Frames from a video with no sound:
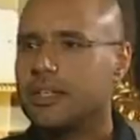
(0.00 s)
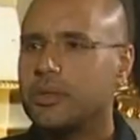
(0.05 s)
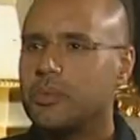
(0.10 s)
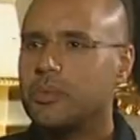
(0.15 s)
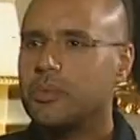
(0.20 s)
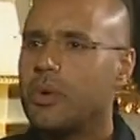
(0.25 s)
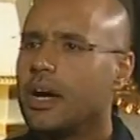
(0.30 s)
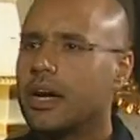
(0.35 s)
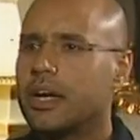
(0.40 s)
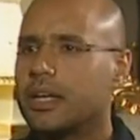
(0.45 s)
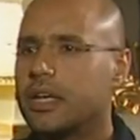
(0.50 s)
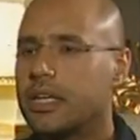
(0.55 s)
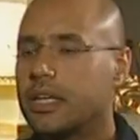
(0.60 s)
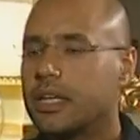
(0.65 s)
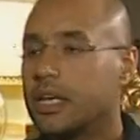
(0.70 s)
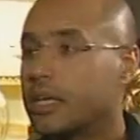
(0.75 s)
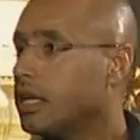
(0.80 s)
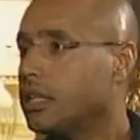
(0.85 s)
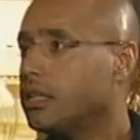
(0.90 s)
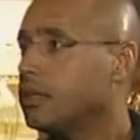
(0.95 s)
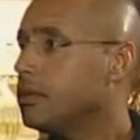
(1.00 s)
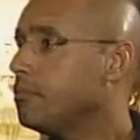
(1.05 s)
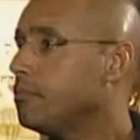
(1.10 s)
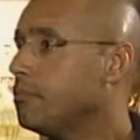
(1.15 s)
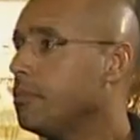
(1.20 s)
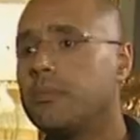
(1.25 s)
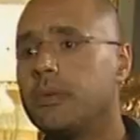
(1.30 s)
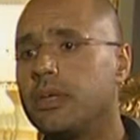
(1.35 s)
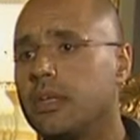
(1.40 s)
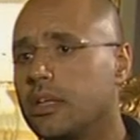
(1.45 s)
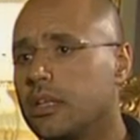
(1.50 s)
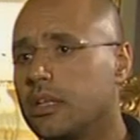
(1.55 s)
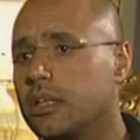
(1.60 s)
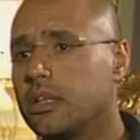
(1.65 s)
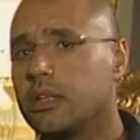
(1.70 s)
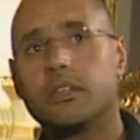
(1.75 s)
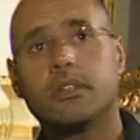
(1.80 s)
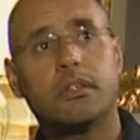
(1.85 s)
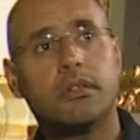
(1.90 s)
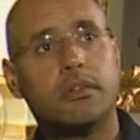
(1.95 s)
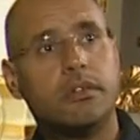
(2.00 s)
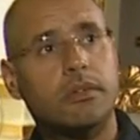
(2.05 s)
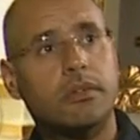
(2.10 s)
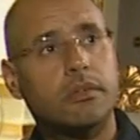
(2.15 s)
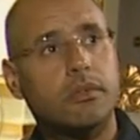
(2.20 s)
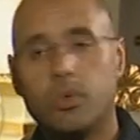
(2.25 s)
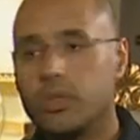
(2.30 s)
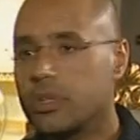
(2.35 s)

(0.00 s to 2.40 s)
Why? Killed? Maybe. With